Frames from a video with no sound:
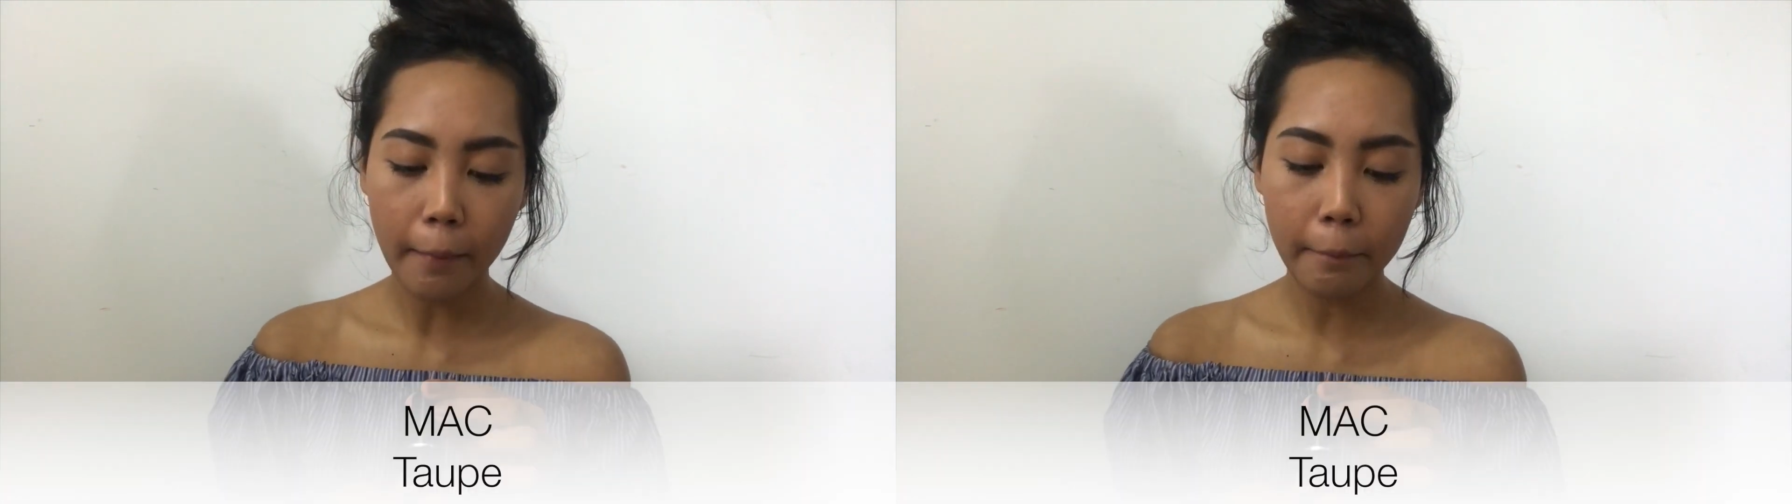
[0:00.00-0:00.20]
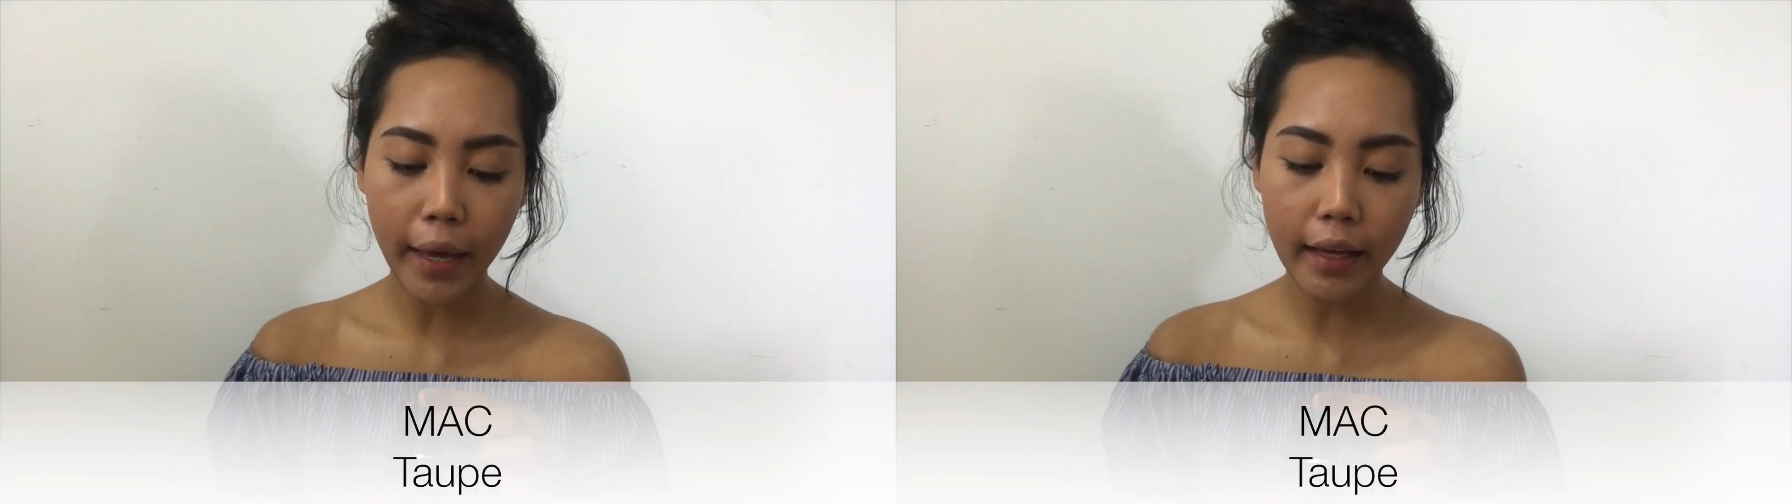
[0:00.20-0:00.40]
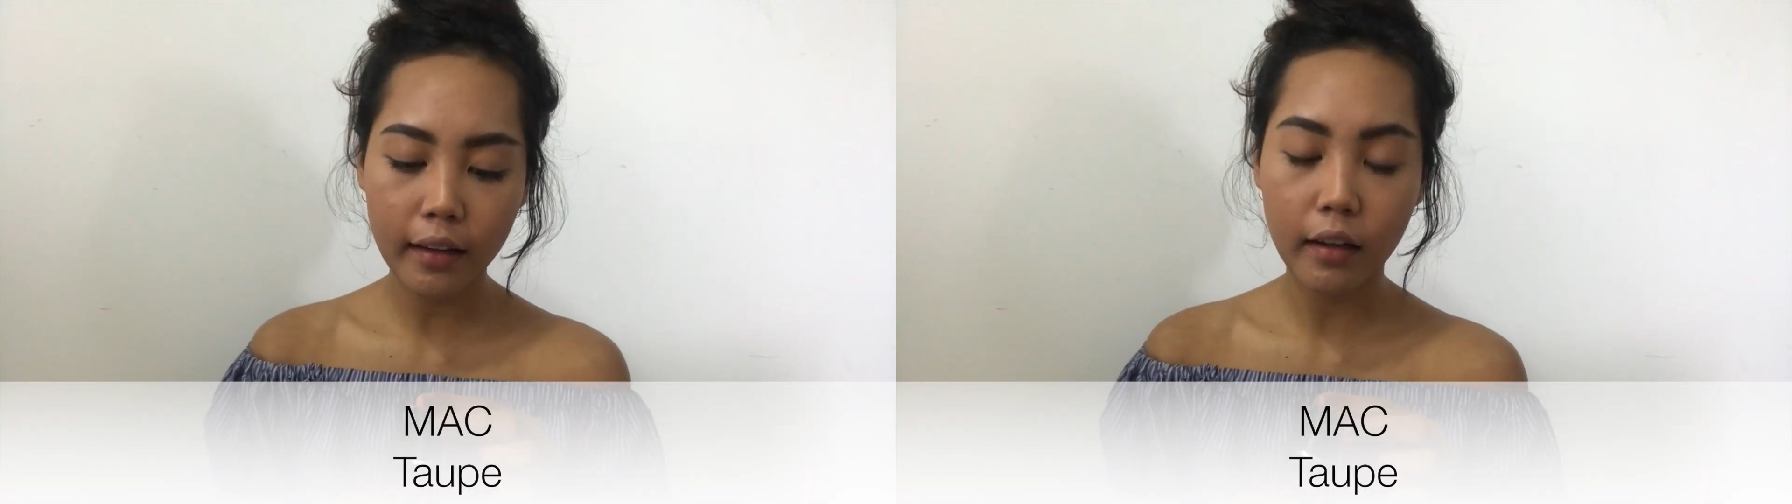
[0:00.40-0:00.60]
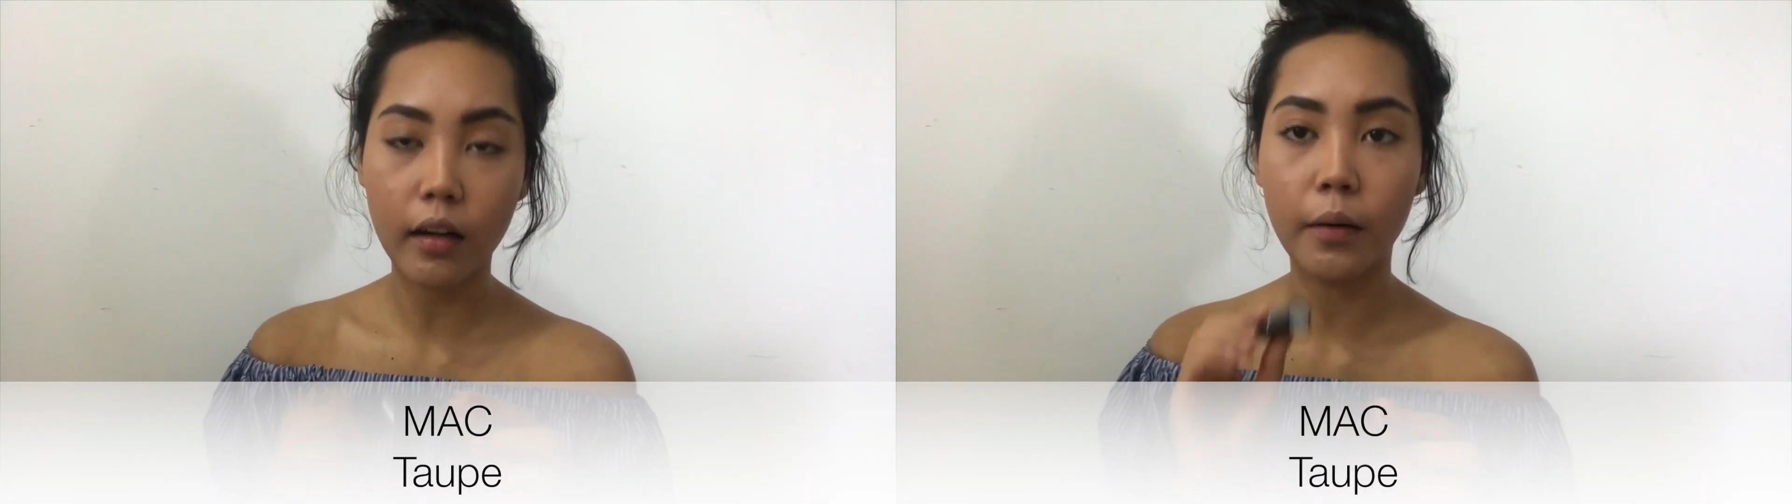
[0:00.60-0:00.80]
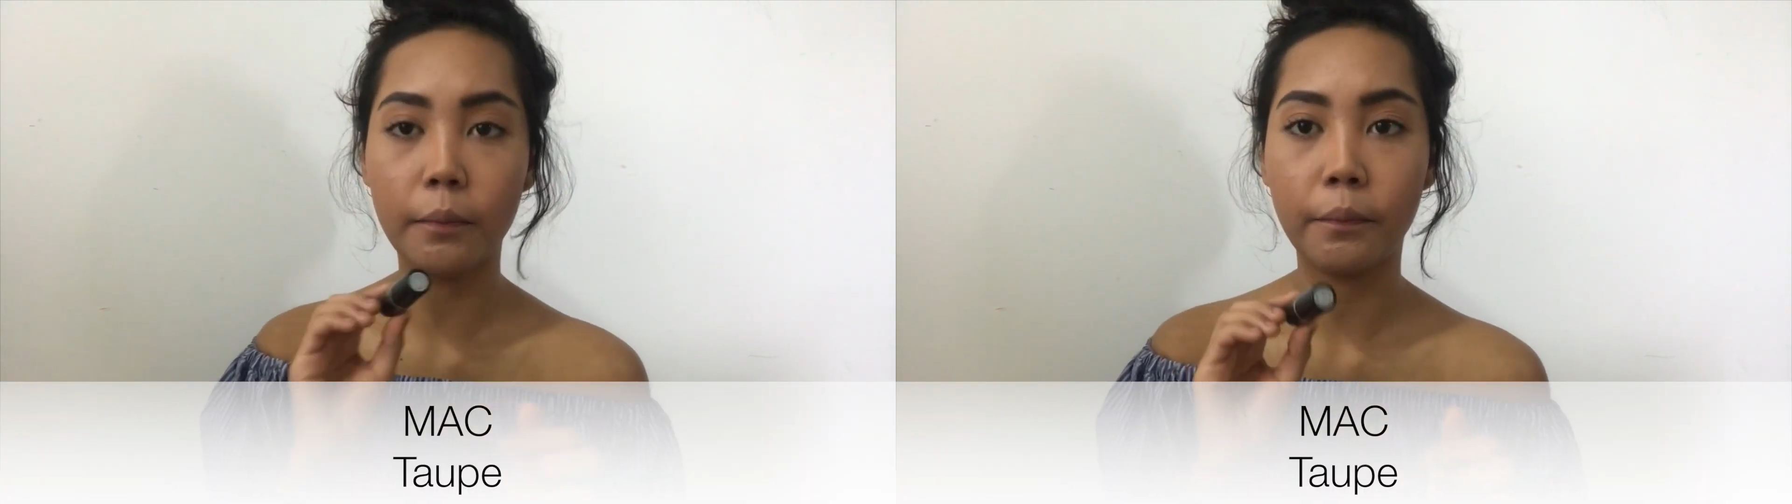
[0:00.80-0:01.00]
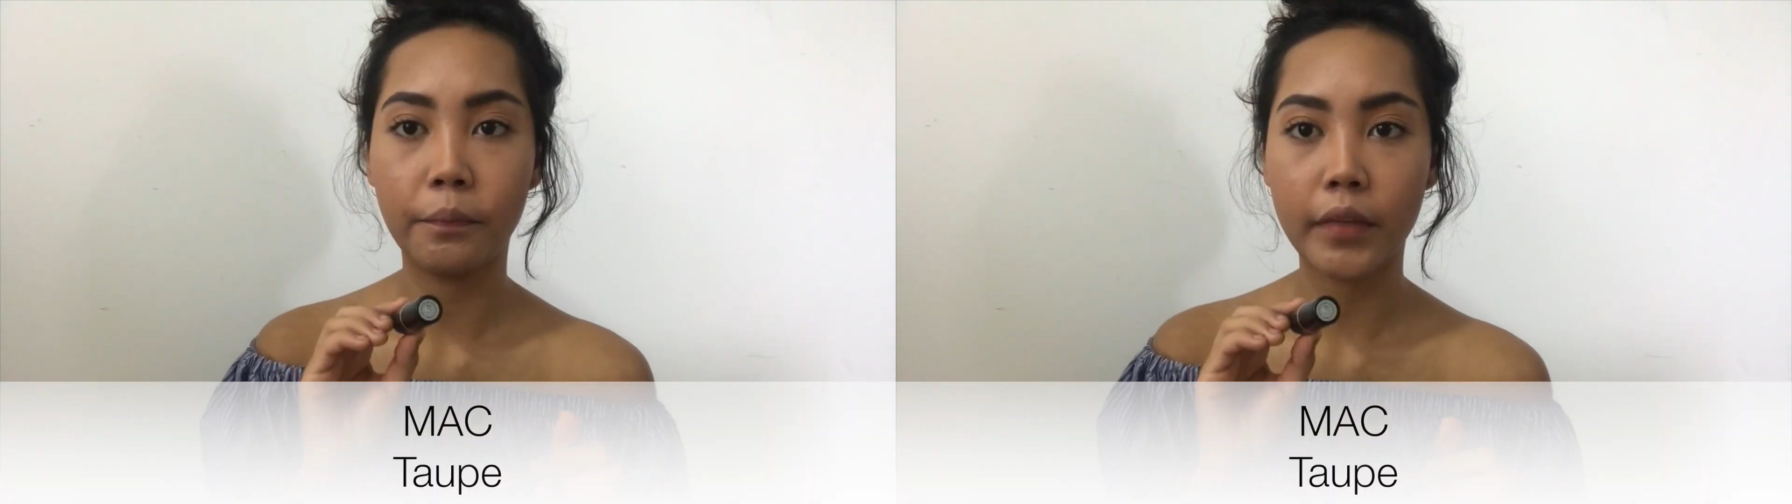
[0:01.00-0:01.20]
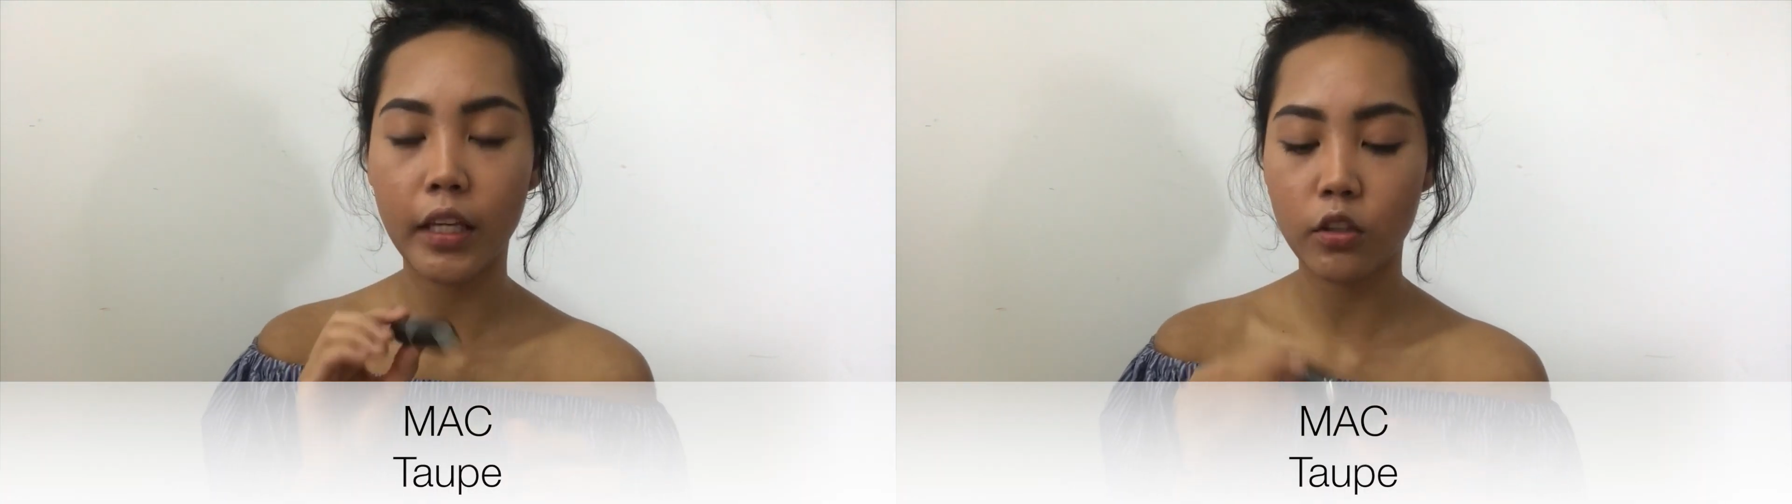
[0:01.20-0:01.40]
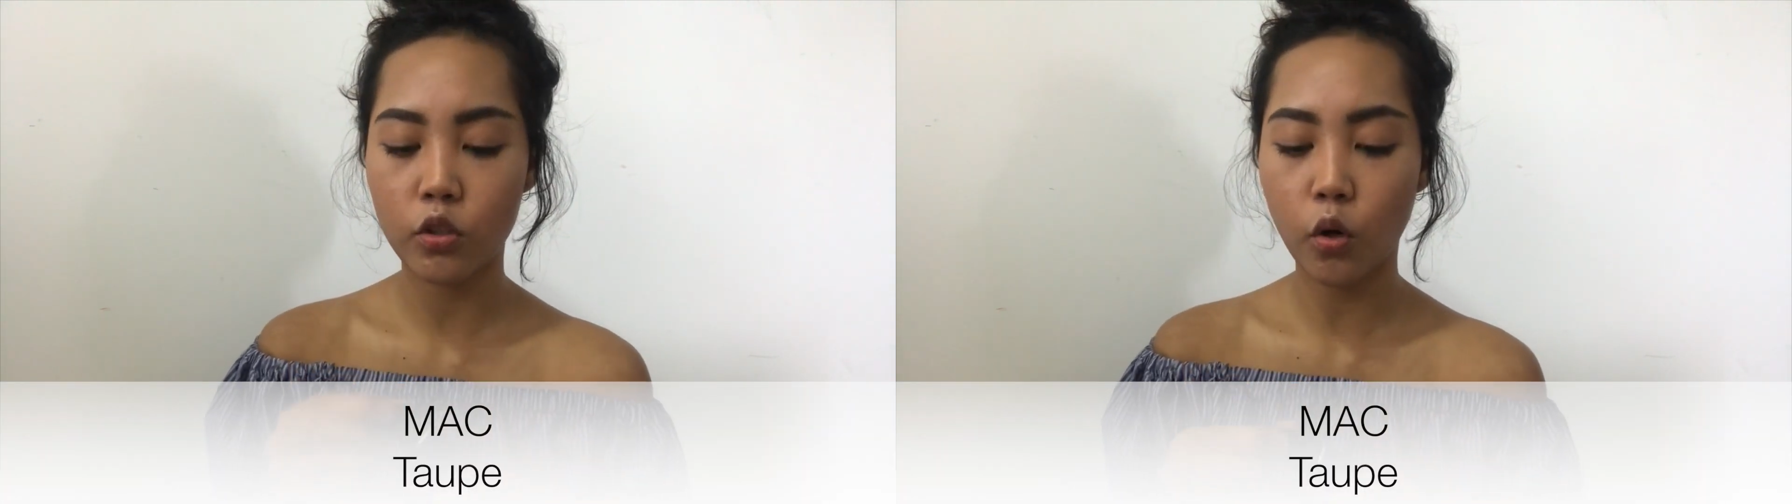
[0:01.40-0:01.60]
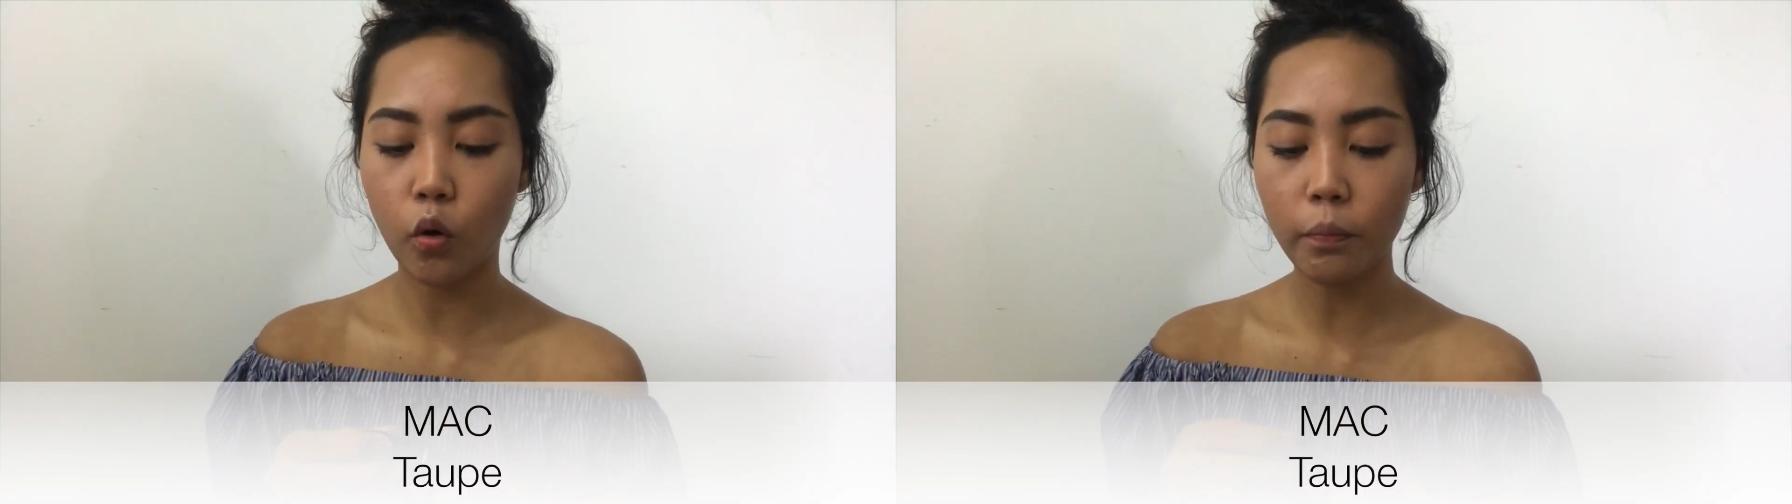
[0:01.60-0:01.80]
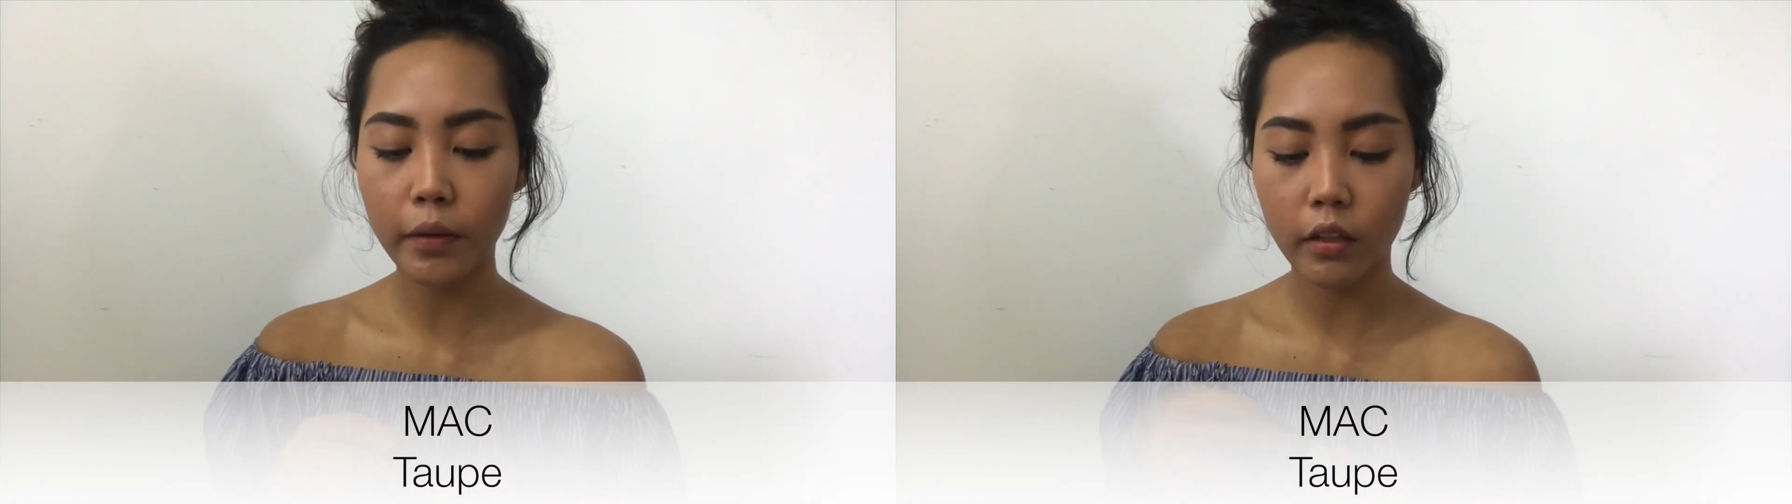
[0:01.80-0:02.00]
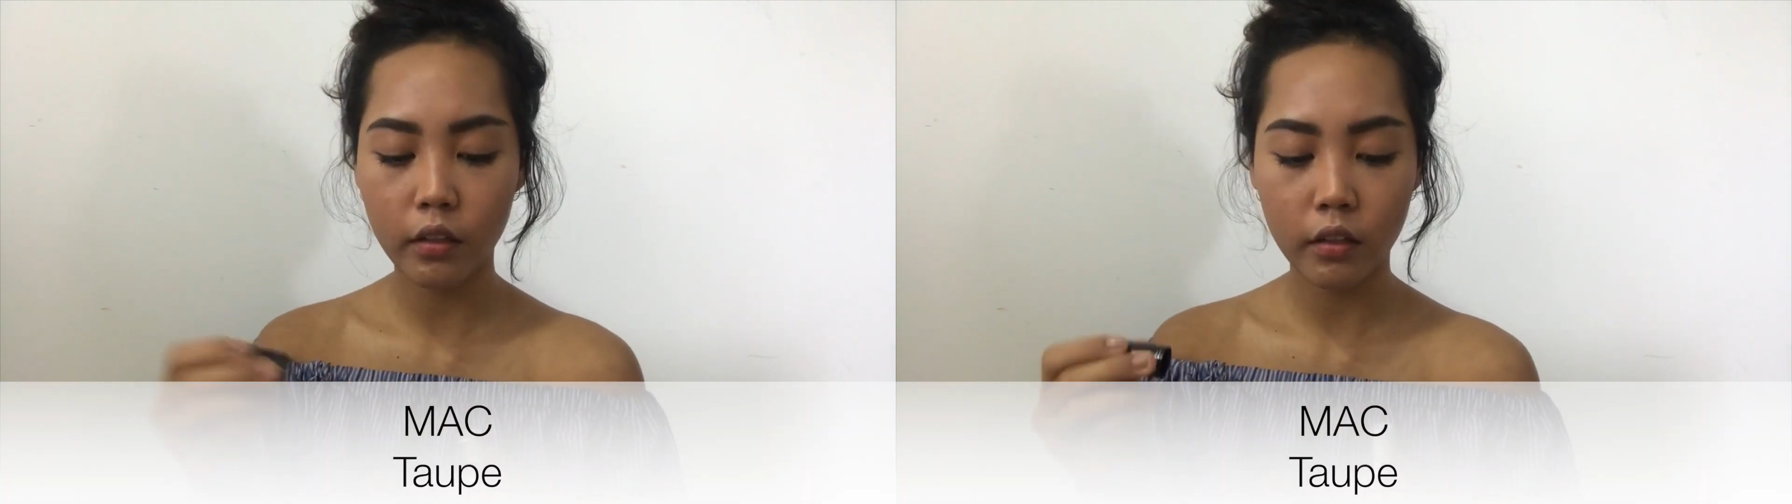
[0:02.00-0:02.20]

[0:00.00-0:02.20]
MAC in taupe.